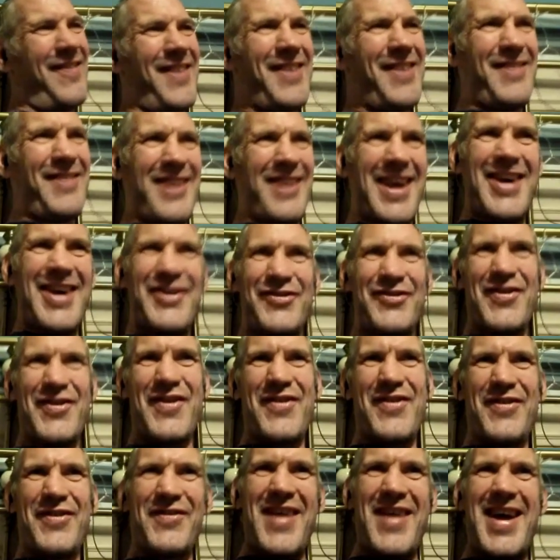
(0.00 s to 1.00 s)
we were getting
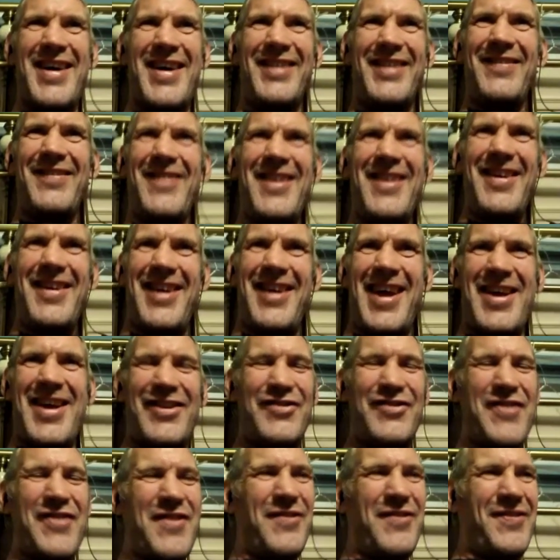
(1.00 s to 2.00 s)
driven around. We were getting
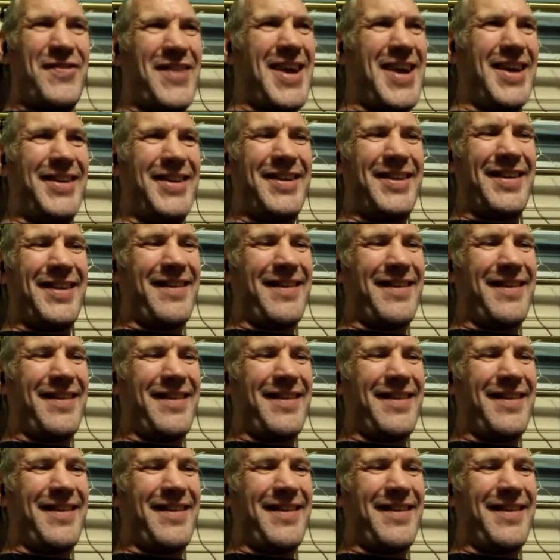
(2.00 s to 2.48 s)
driven around and